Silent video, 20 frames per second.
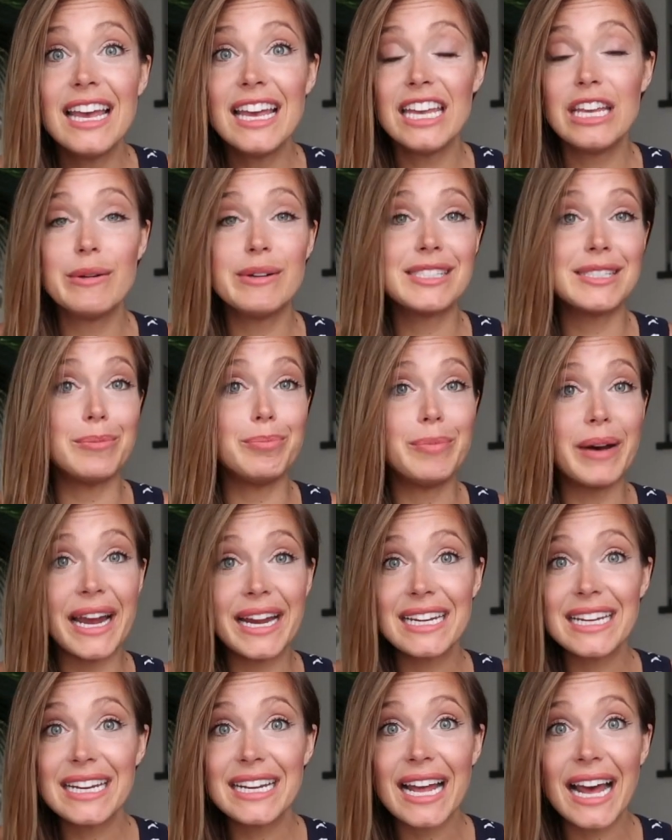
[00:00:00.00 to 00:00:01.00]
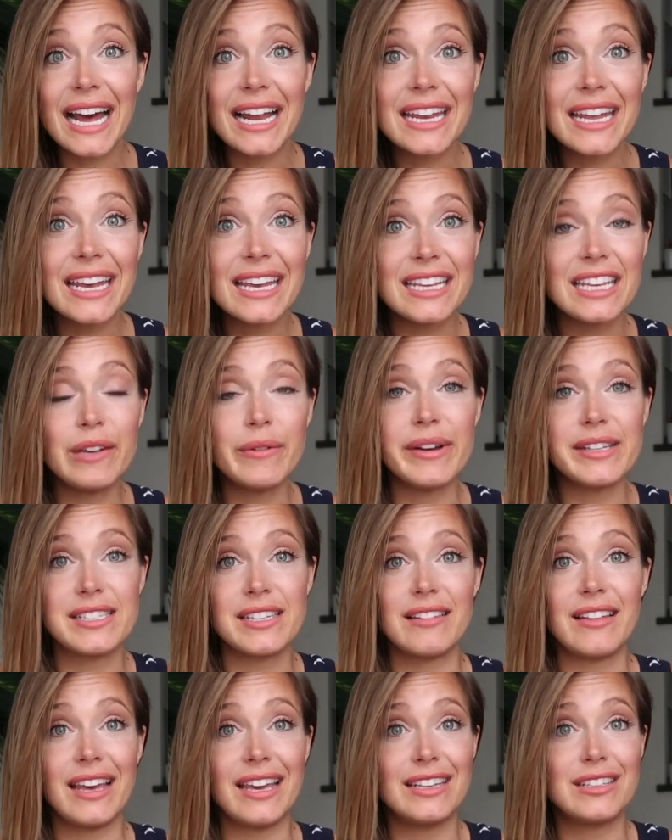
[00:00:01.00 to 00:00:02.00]
He wasn't biting at it. He
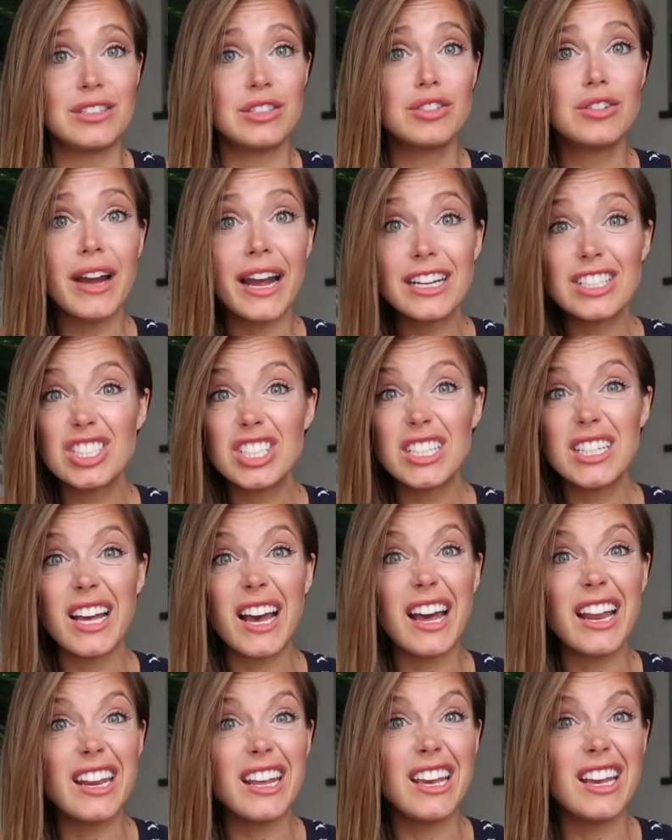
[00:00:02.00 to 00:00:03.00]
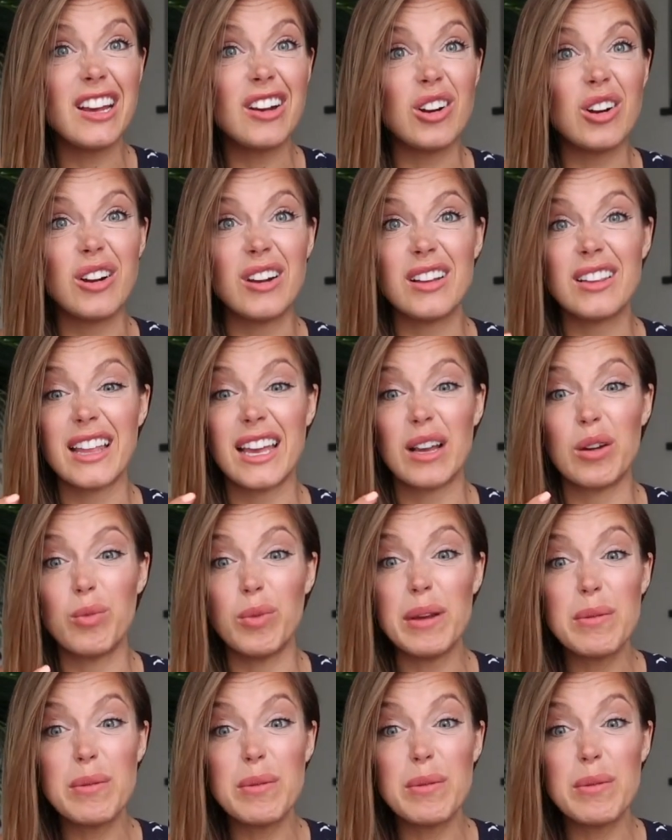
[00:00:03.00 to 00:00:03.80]
wasn't like scratching at it or like